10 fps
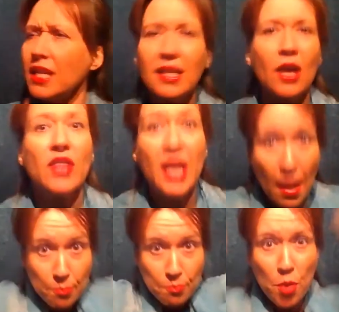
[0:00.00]
running down there and
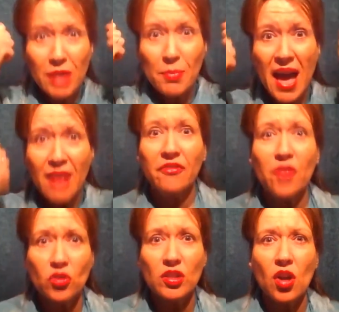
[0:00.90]
I'm putting my
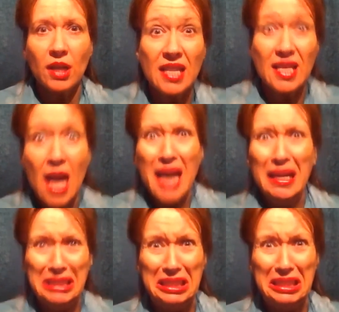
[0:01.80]
headphones on. And
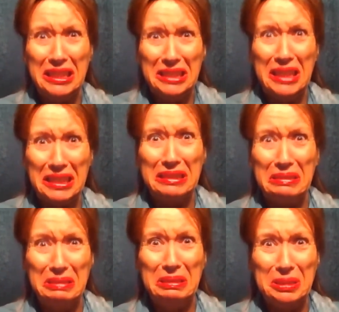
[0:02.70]
shit, I
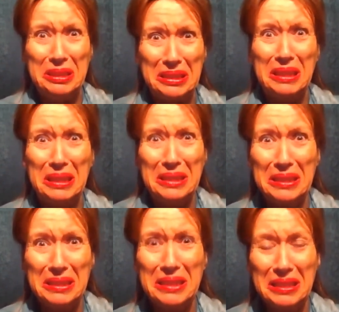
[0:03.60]
don't know what
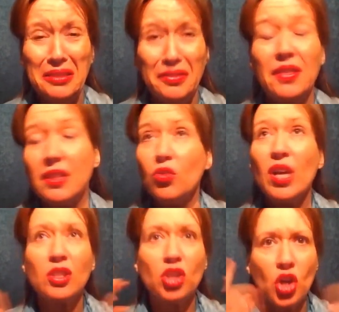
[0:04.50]
signs and stuff. And the
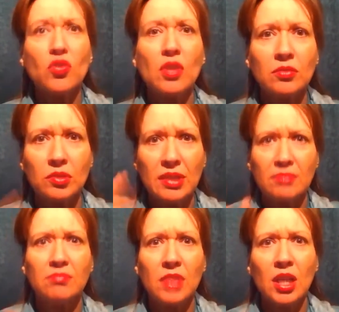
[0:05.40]
director shows and,
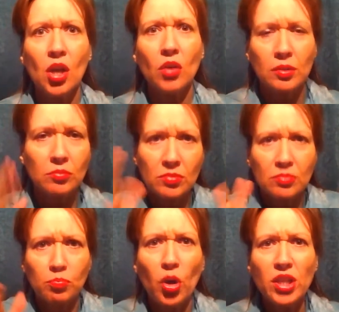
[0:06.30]

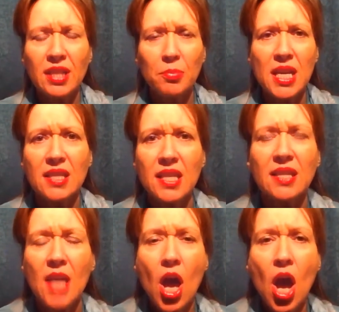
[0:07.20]
points at me and
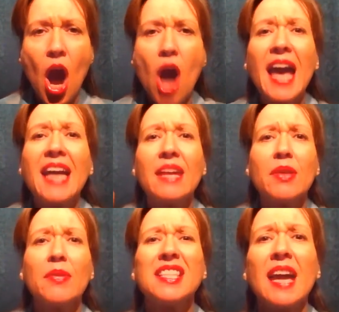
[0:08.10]
says, okay, give
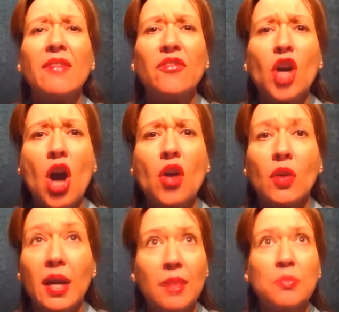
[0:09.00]
them the sign for
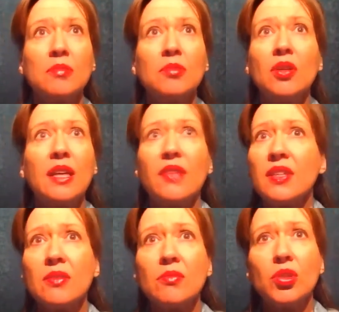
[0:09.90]
go. And I'm looking at
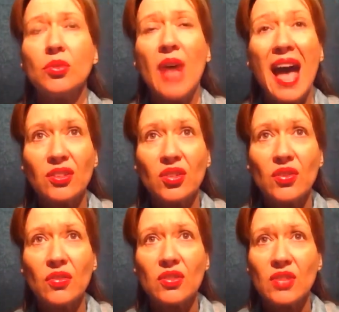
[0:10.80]
these 2 actors on the